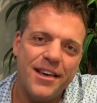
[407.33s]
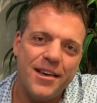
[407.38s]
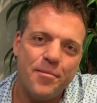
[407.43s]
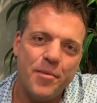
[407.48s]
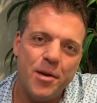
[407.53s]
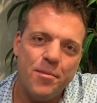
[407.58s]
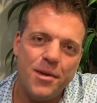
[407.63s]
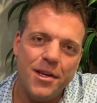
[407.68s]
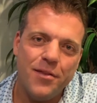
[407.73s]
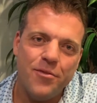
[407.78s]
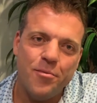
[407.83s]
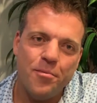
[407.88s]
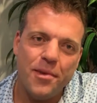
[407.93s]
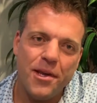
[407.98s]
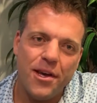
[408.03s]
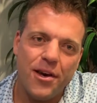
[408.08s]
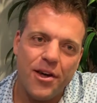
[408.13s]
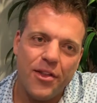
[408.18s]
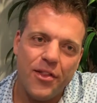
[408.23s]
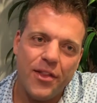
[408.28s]
maybe even
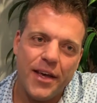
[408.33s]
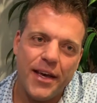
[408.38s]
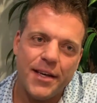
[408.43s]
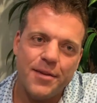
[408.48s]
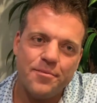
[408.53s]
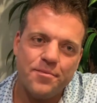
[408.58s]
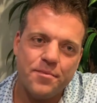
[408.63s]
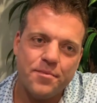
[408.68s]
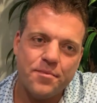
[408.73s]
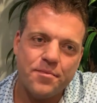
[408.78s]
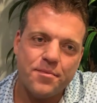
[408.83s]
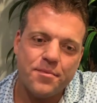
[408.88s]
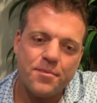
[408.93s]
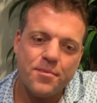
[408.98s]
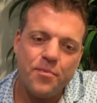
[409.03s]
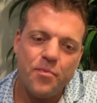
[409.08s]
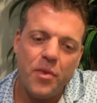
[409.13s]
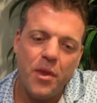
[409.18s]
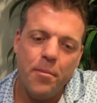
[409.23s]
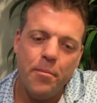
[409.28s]
beyond that.
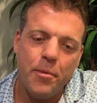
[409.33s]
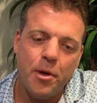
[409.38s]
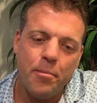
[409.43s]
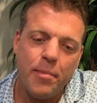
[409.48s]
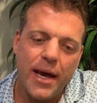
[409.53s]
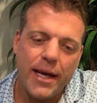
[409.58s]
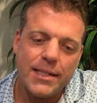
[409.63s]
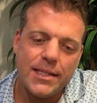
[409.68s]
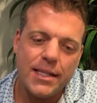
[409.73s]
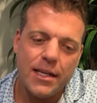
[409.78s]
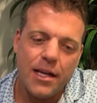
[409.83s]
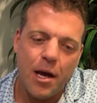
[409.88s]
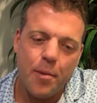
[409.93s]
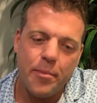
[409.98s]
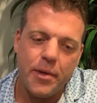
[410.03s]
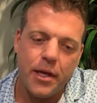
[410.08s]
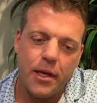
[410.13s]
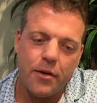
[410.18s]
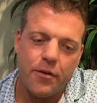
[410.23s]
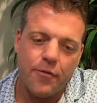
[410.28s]
But back to not
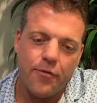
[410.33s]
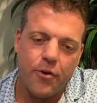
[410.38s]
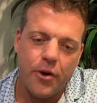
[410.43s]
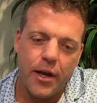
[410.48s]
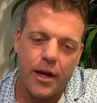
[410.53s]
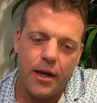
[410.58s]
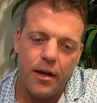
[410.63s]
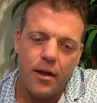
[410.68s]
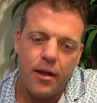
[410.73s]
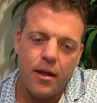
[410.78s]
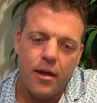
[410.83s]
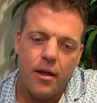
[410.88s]
being afraid.